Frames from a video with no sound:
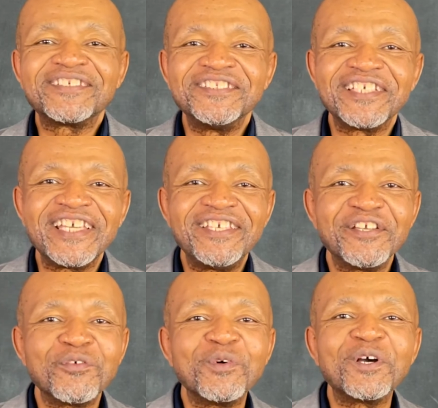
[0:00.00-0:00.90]
Jay
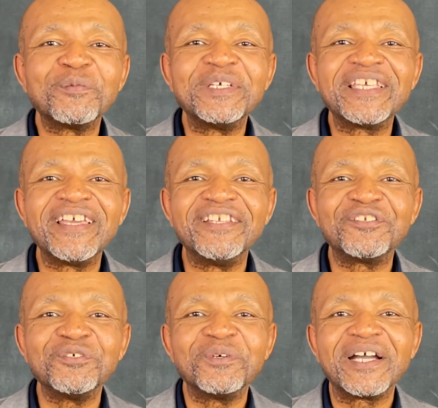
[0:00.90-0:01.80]
here. Welcome again to